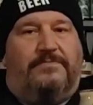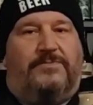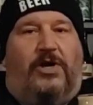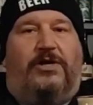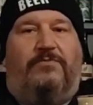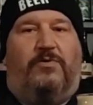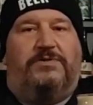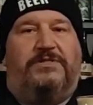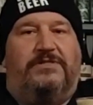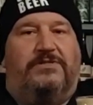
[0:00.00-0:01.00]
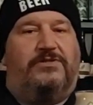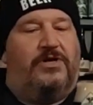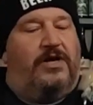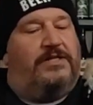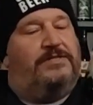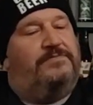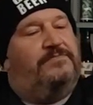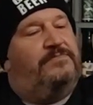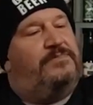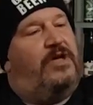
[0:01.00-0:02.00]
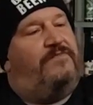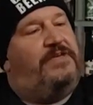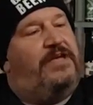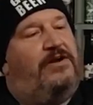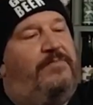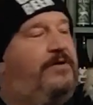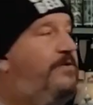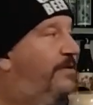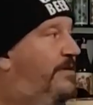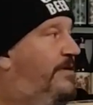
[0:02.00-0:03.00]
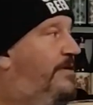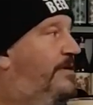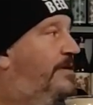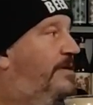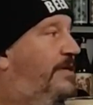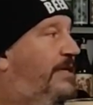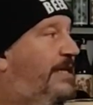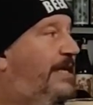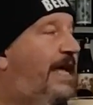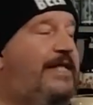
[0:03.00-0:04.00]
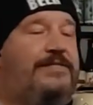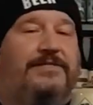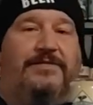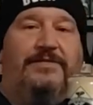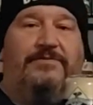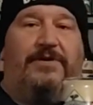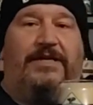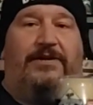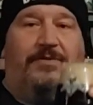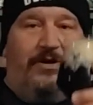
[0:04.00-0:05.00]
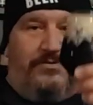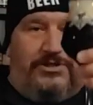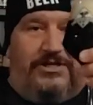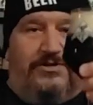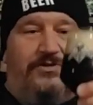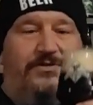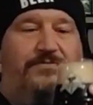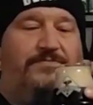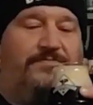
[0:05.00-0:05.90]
Dark and roasty. Chocolate, toffee caramel, Kit Kats. Ready? Here we go. Cheers.